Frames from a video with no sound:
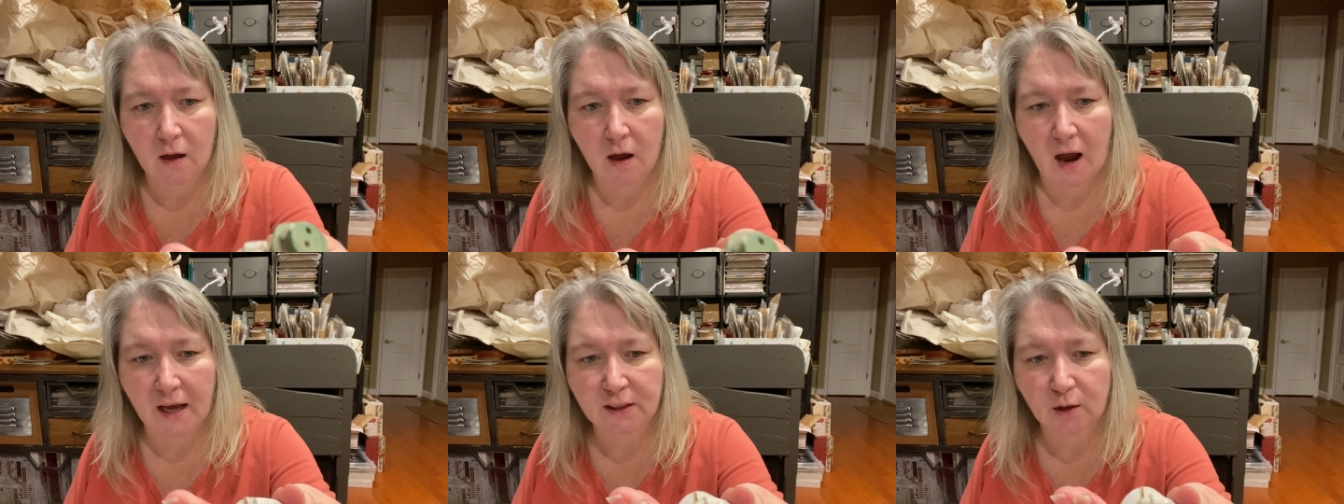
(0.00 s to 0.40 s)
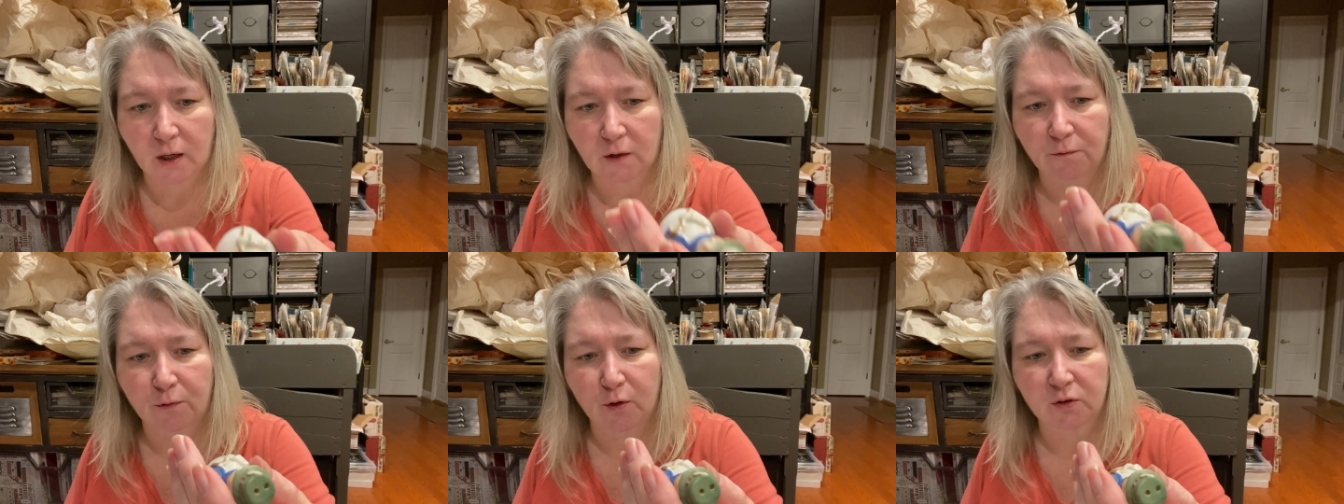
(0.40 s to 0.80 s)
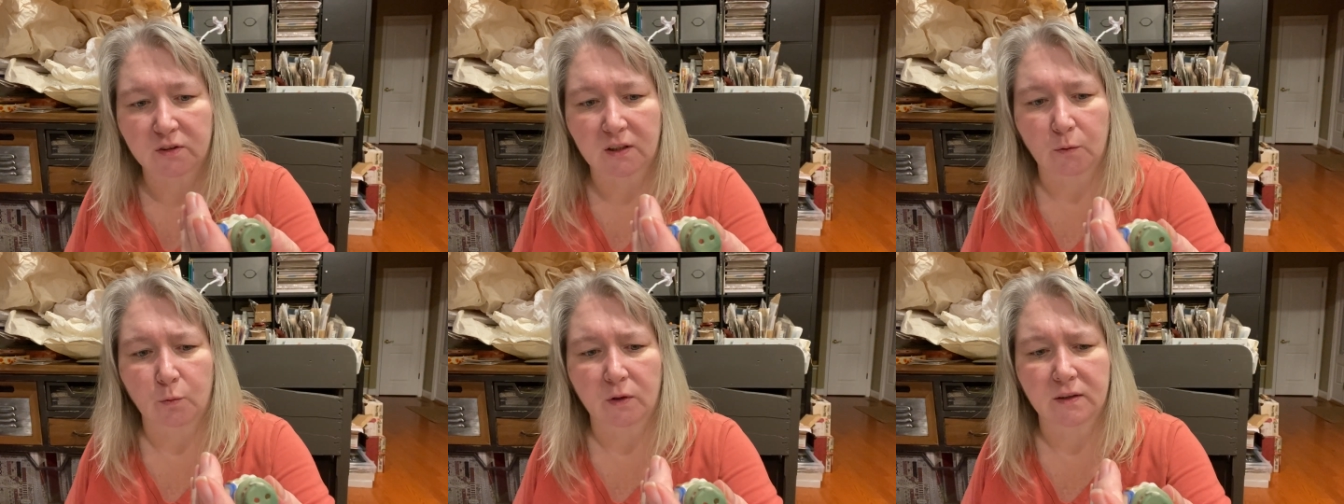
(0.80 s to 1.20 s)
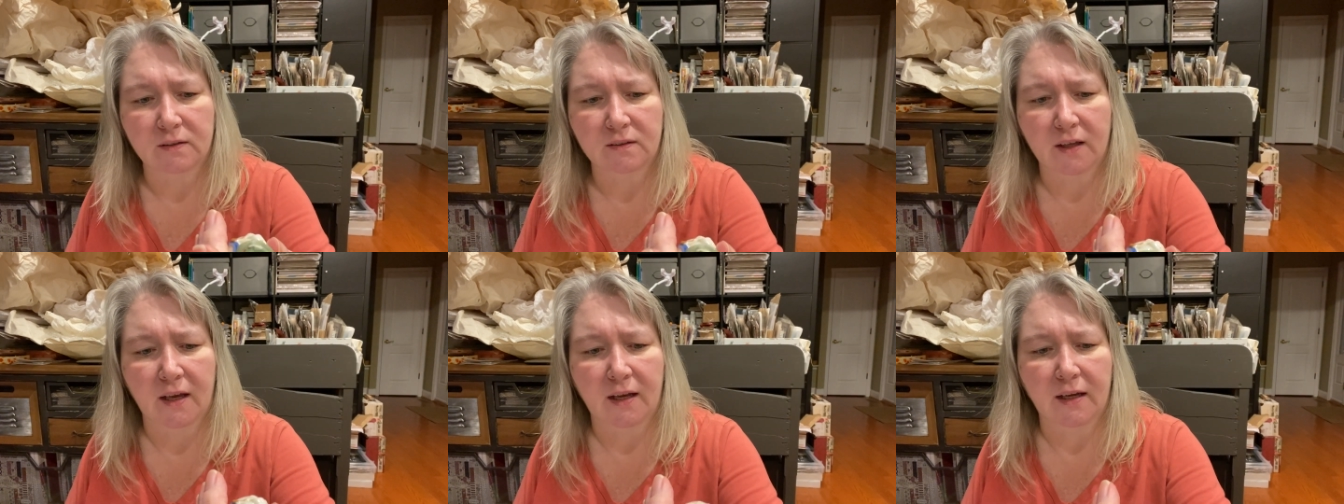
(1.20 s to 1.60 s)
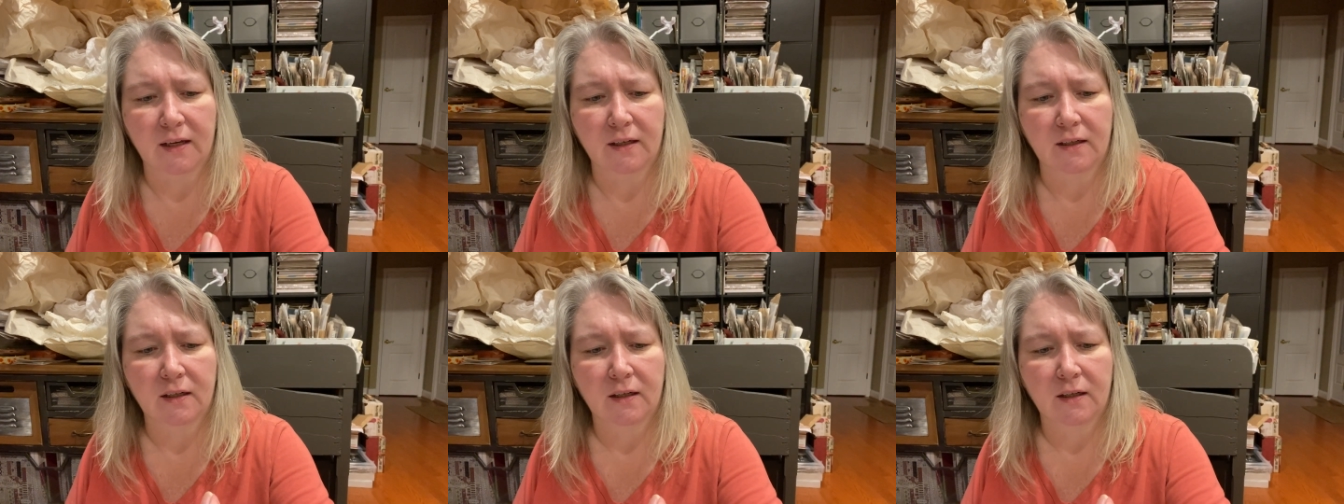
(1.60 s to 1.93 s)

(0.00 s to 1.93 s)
I thought at first it was a